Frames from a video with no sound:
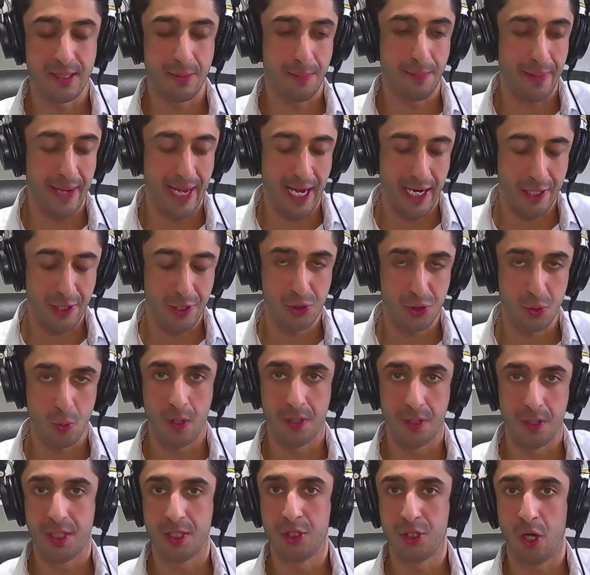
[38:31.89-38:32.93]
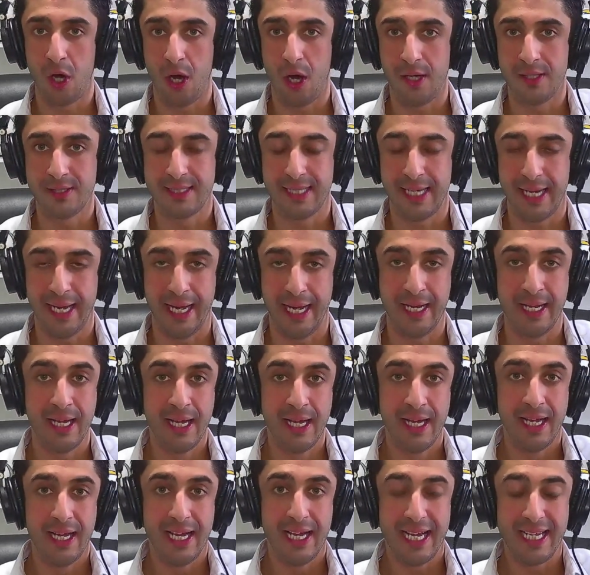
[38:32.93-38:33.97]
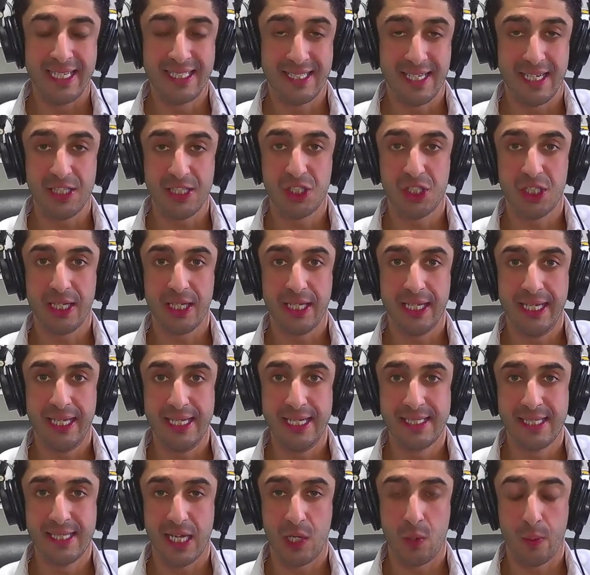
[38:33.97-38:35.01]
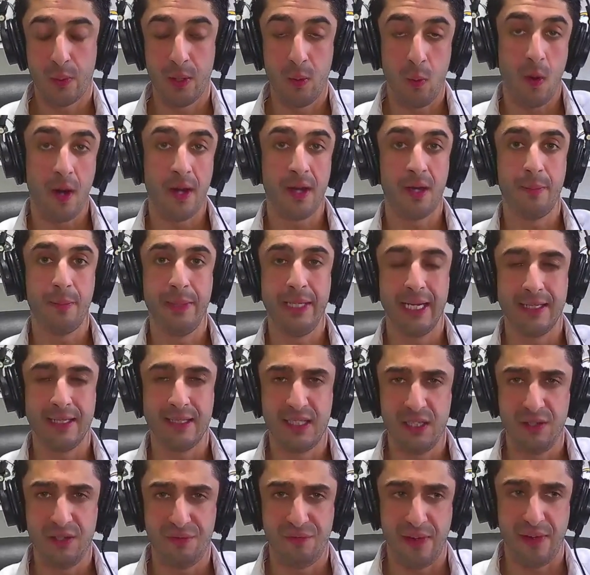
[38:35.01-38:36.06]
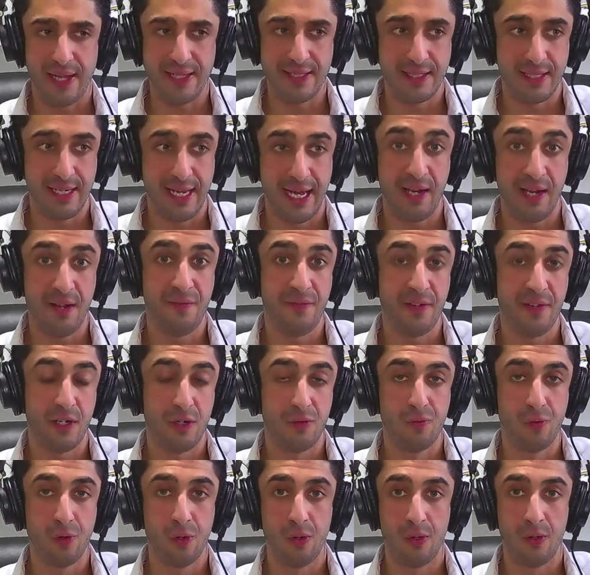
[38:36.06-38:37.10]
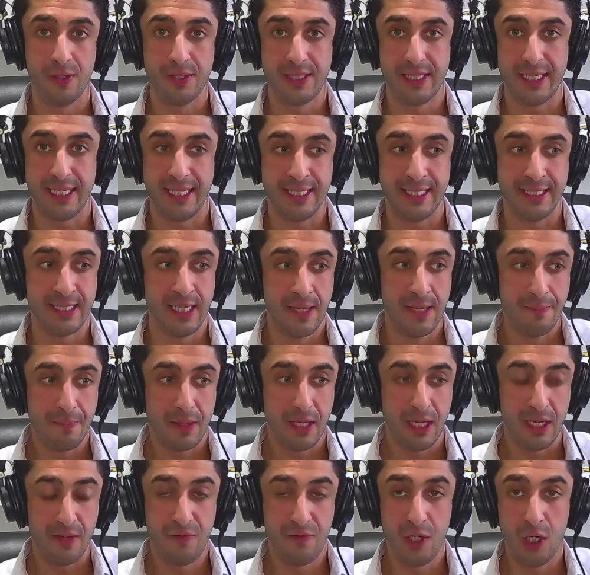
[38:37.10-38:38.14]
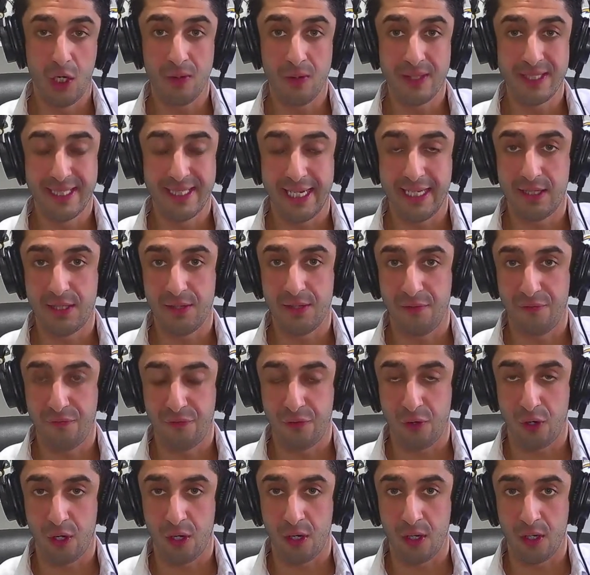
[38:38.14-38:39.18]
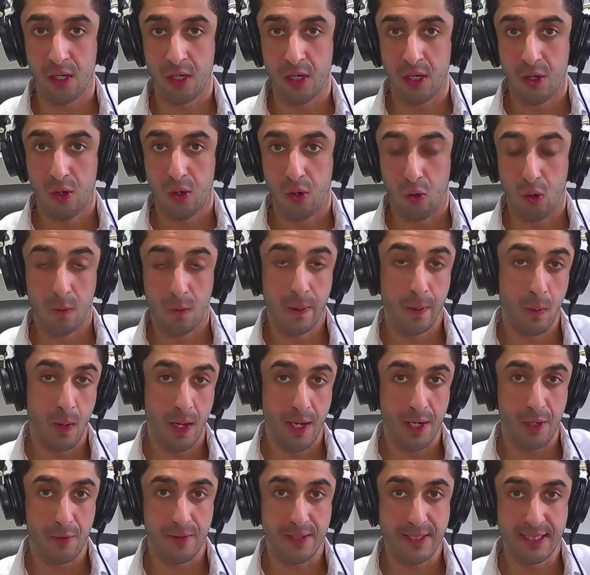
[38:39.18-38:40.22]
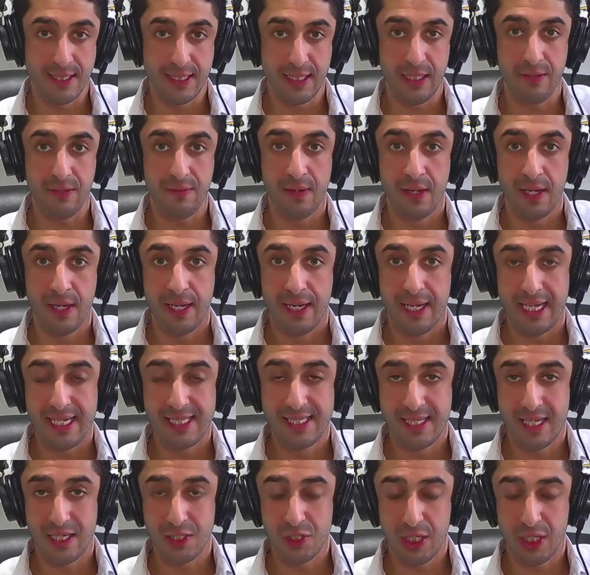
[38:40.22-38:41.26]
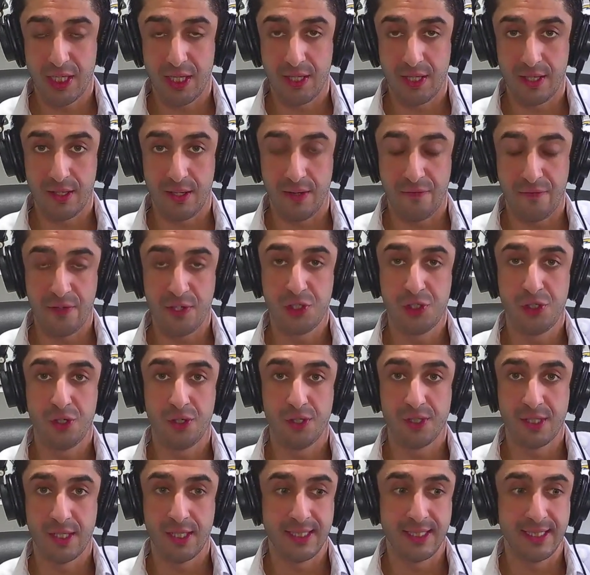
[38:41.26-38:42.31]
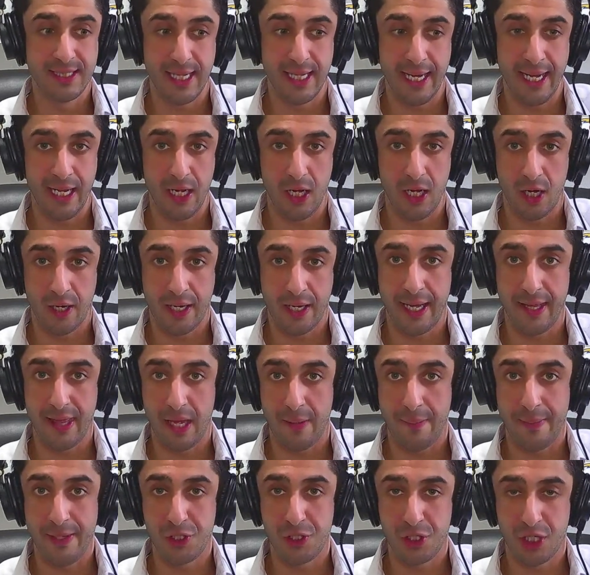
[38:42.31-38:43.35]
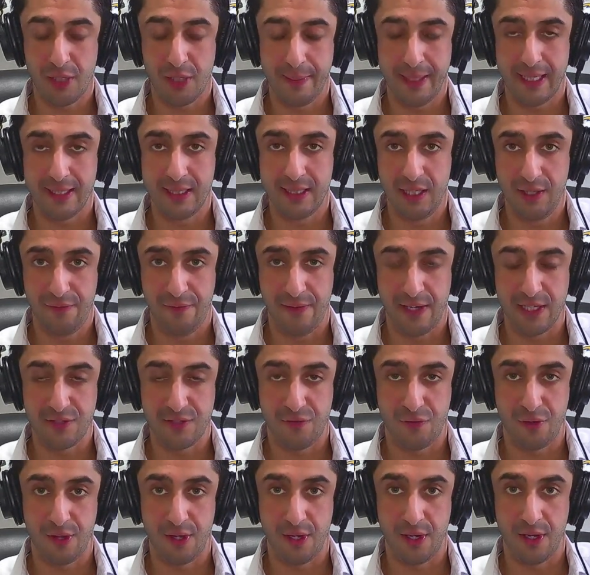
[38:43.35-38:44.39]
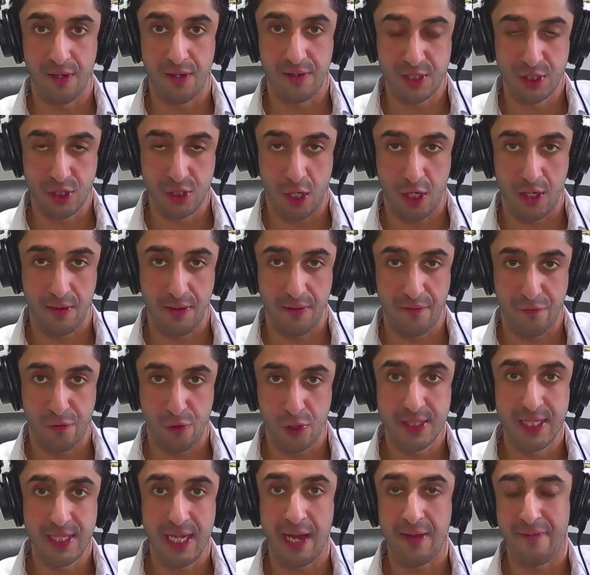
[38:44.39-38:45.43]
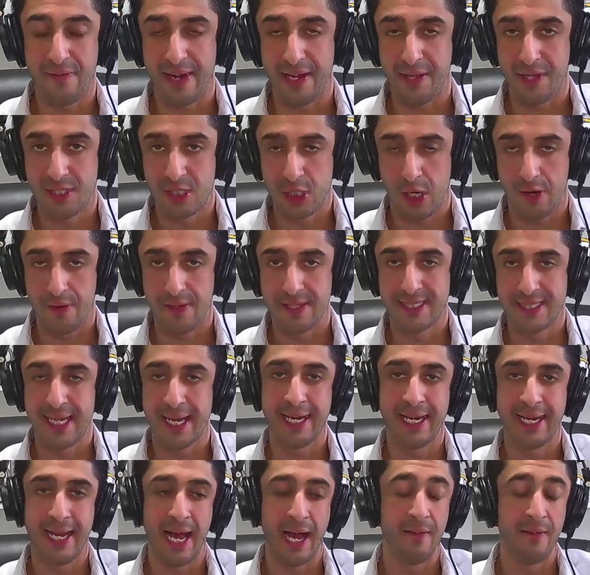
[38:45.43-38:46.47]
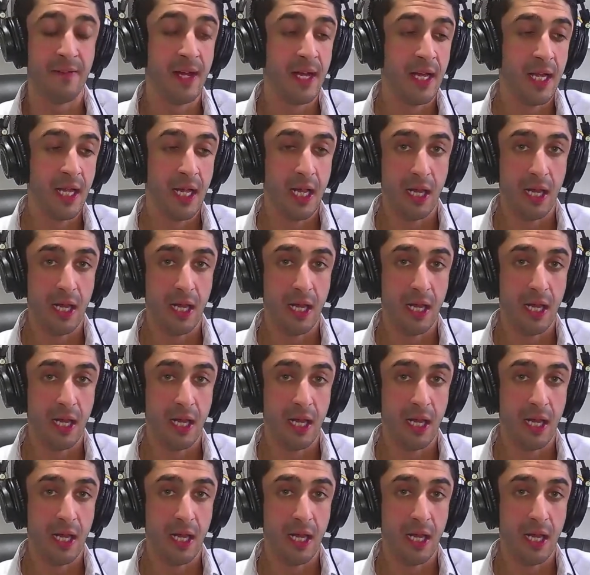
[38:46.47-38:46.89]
The Packers won the toss, and essentially he said, we want to be on defense. And NFL rules is if you don't say defer or we want to receive, essentially the officials could say, okay, that means you're going to be on defense for the start of the first half and the start of the second half.